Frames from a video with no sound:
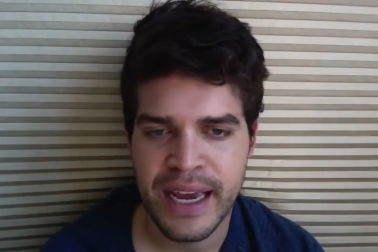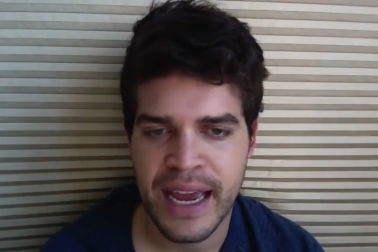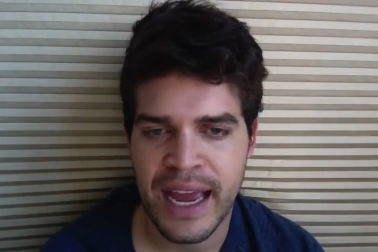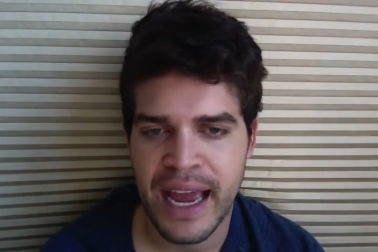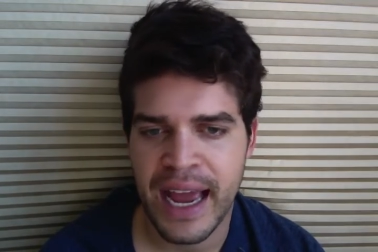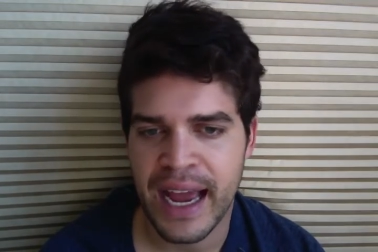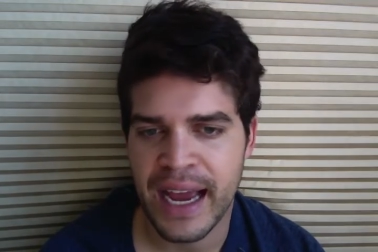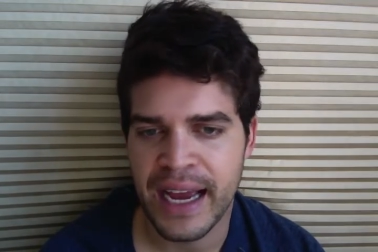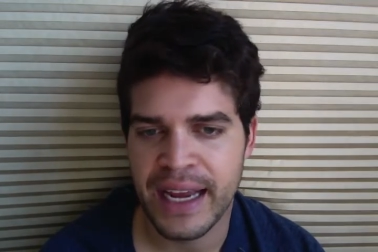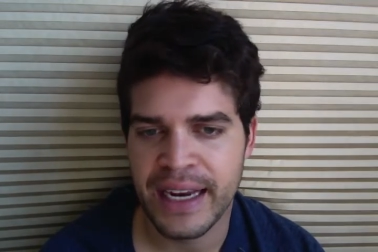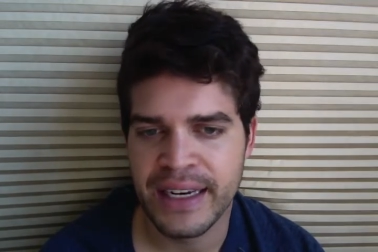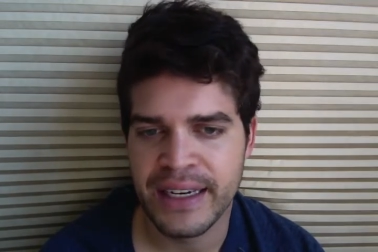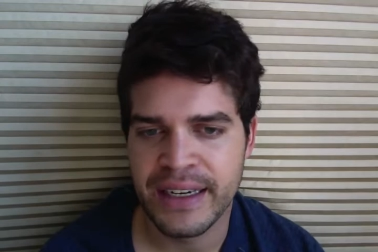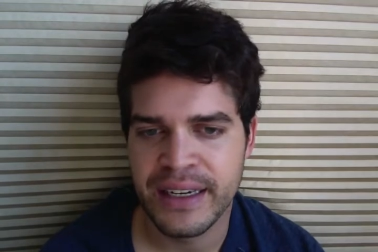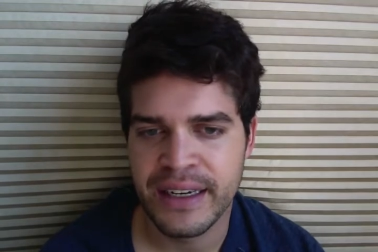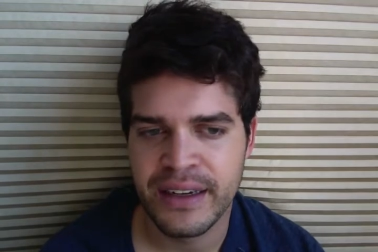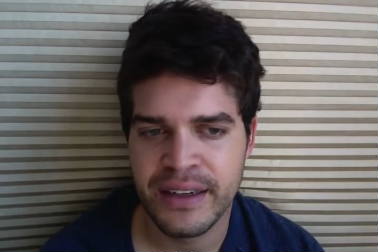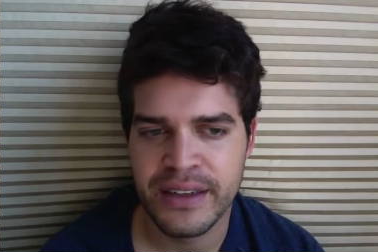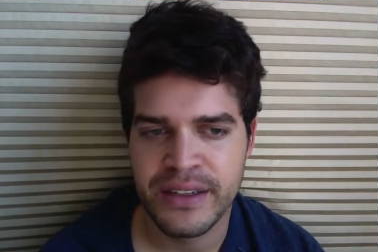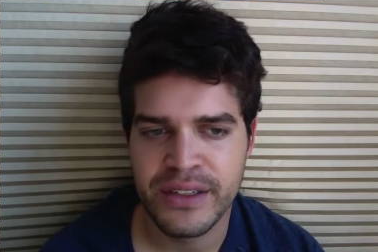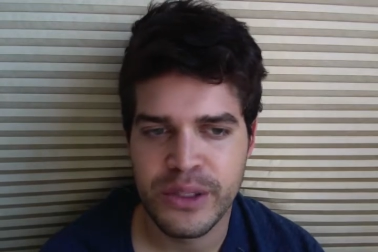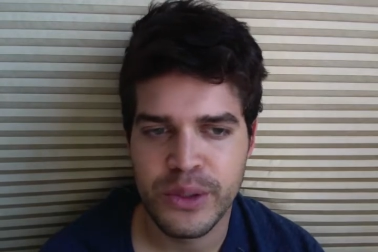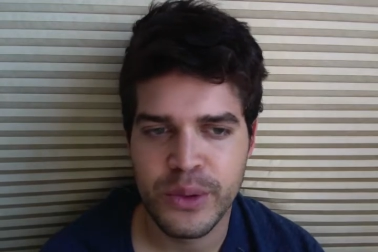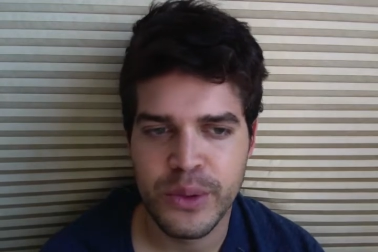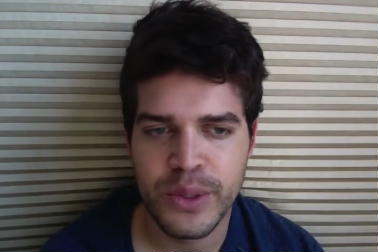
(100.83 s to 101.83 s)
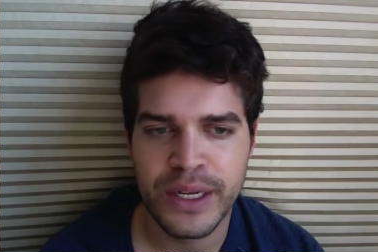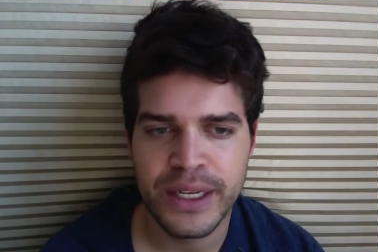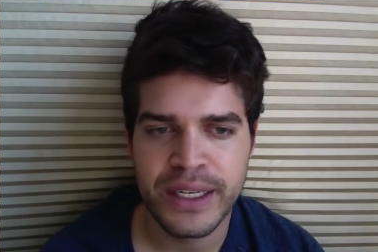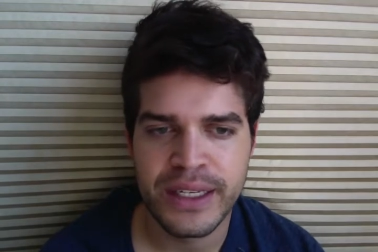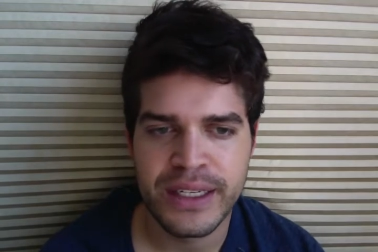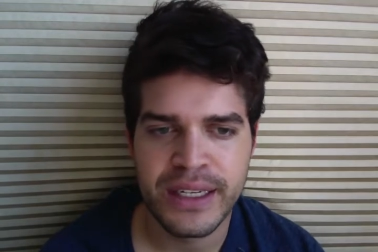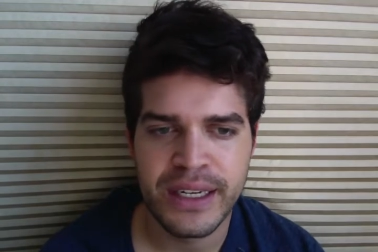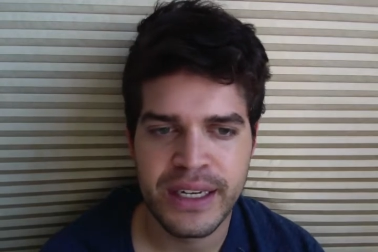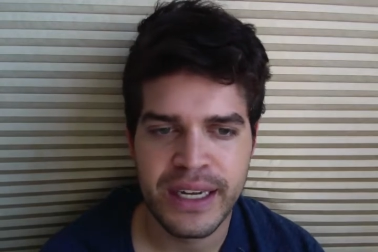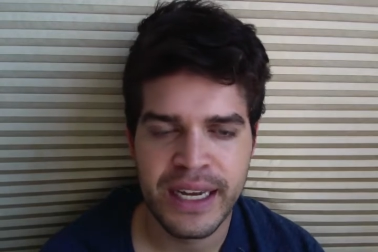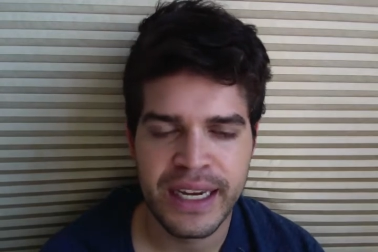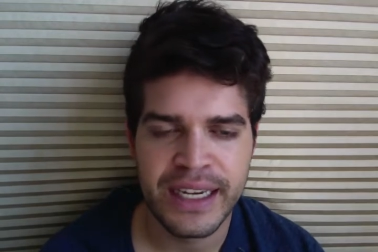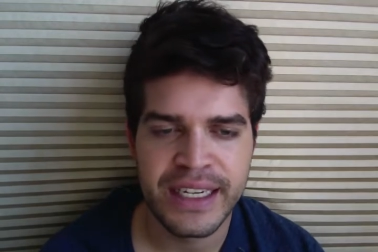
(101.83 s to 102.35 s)
and student
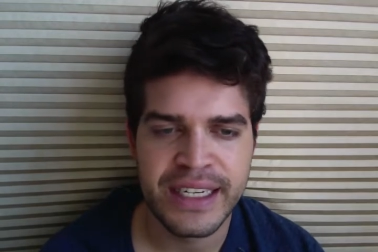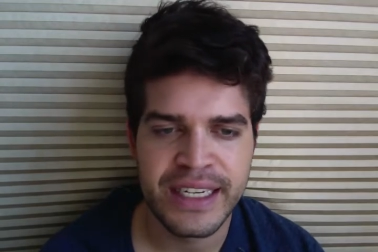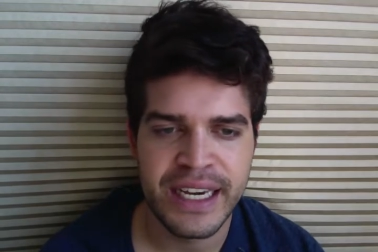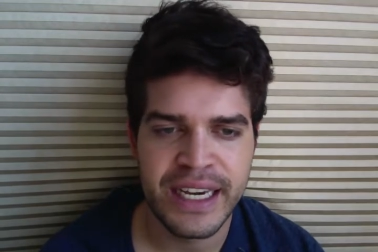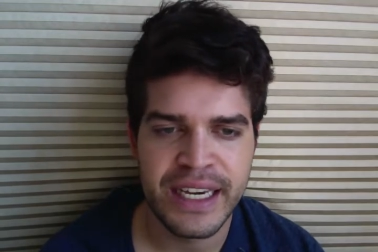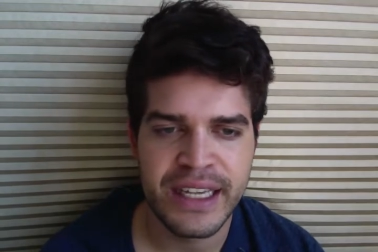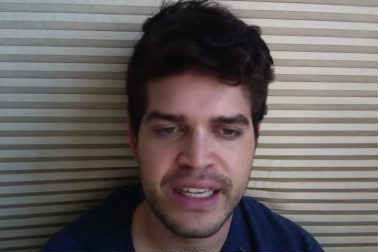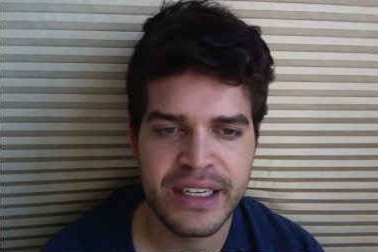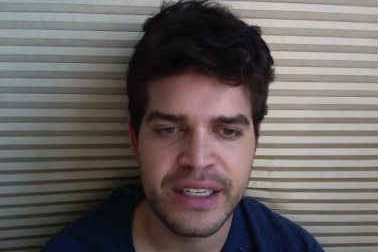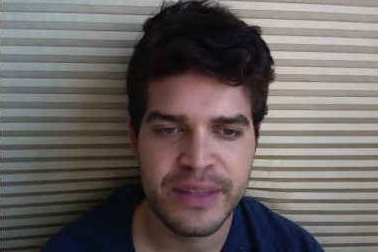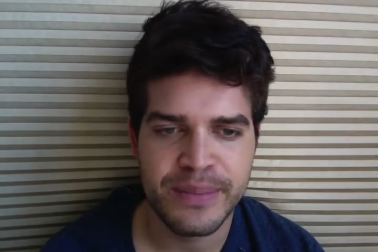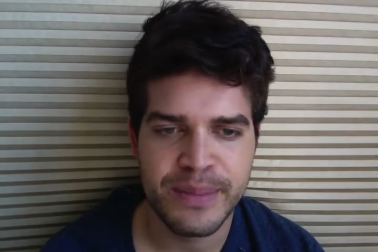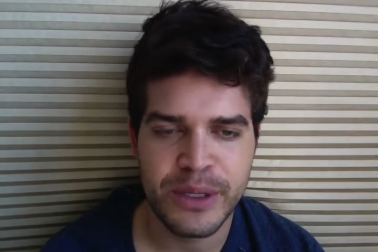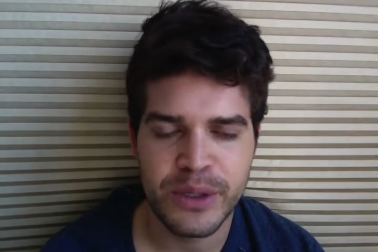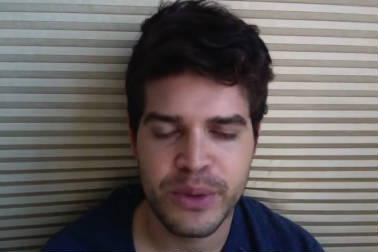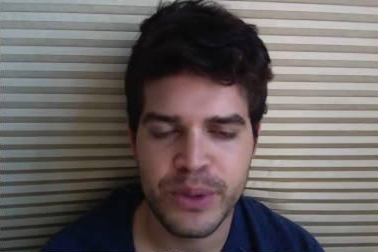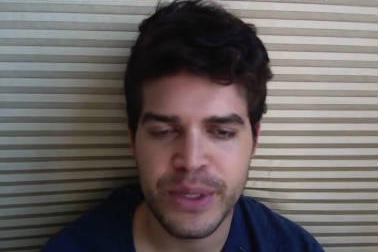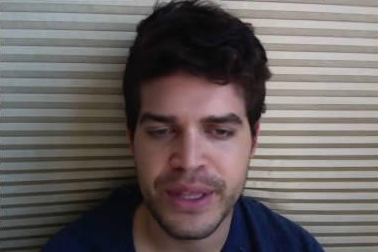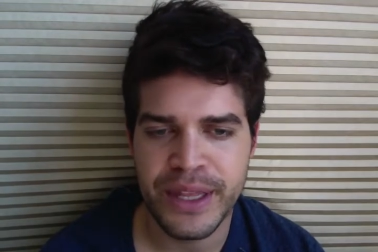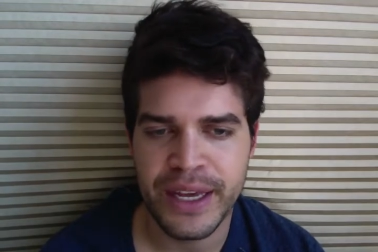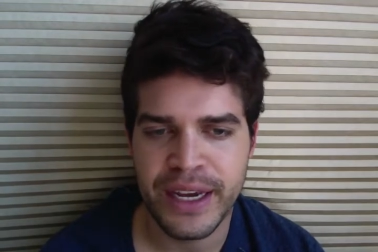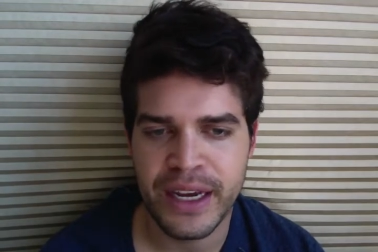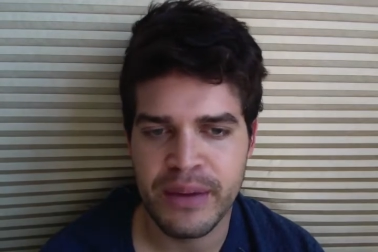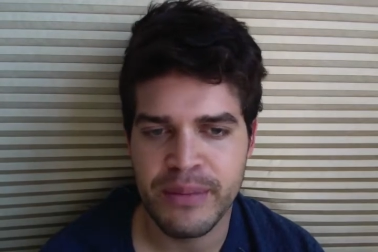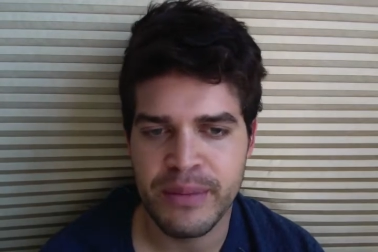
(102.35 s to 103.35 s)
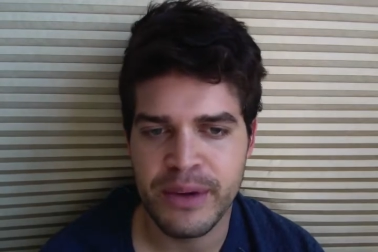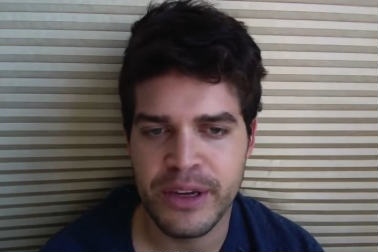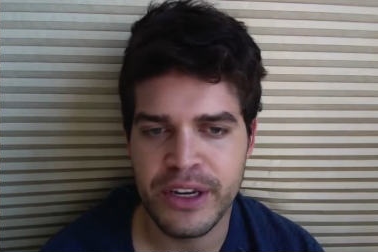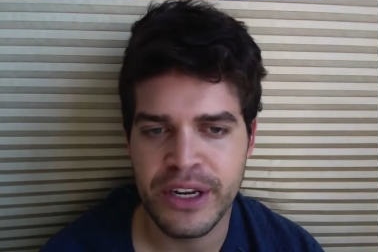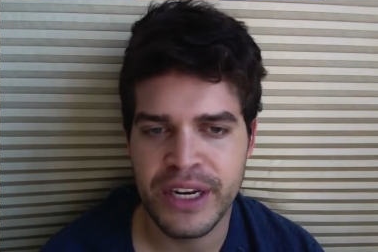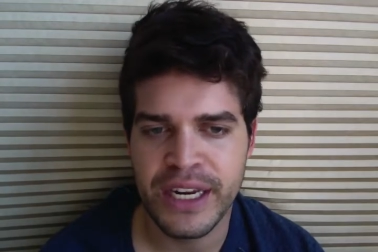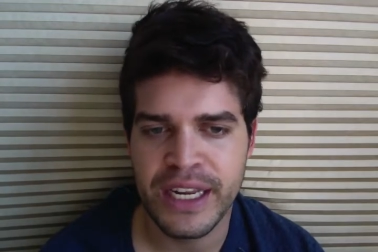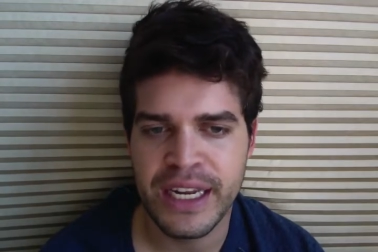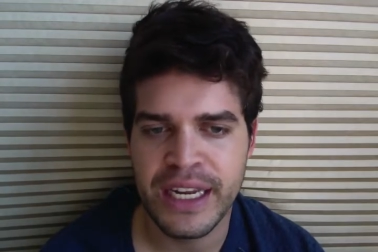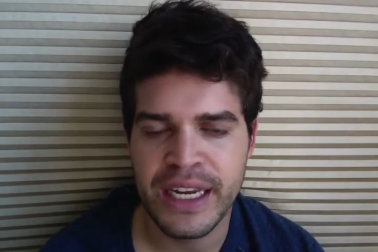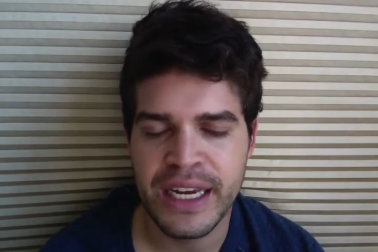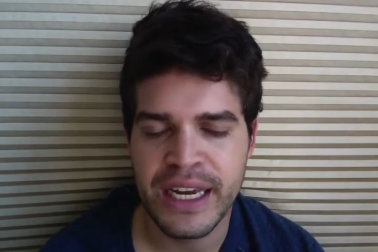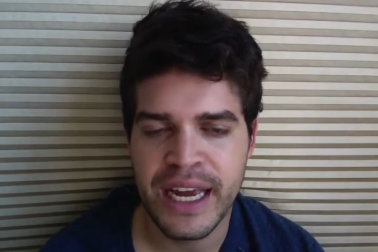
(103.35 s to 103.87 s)
exchanges between the
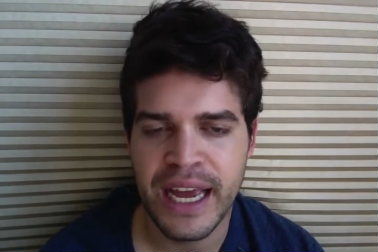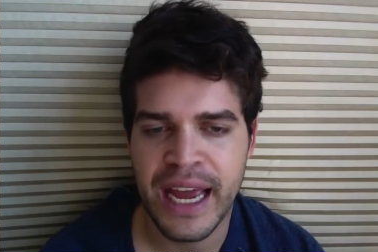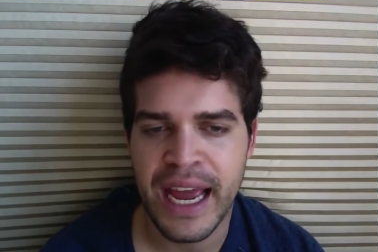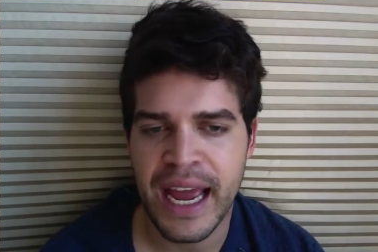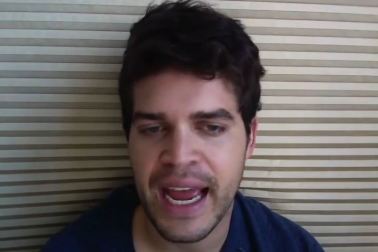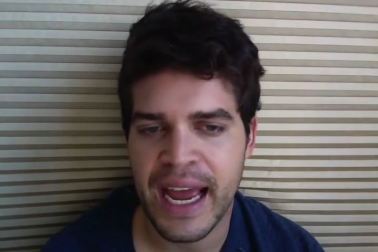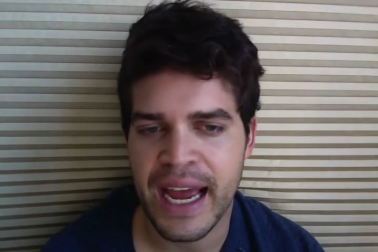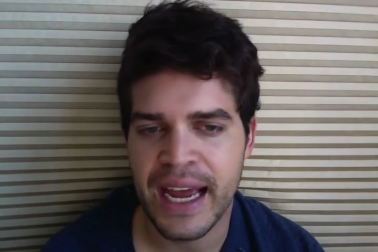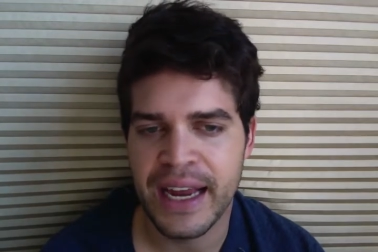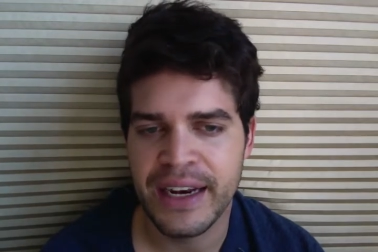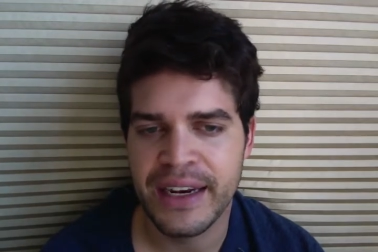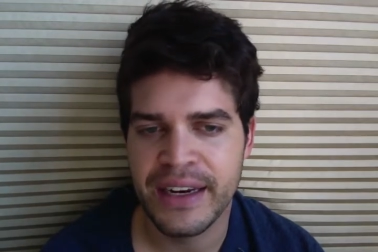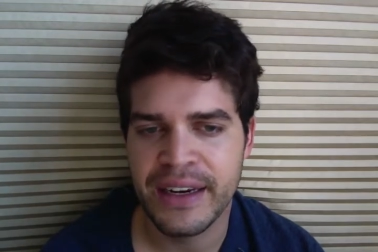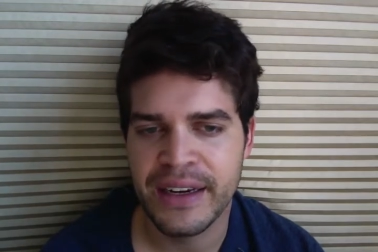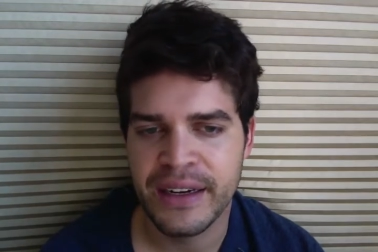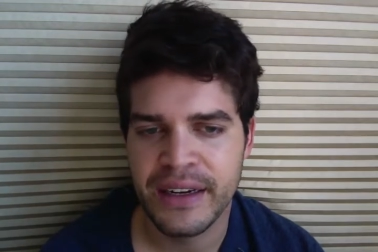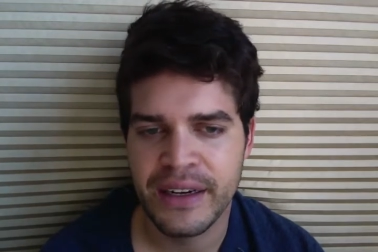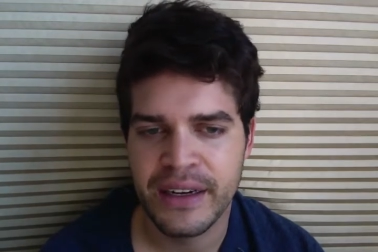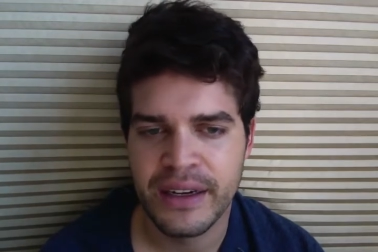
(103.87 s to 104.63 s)
community and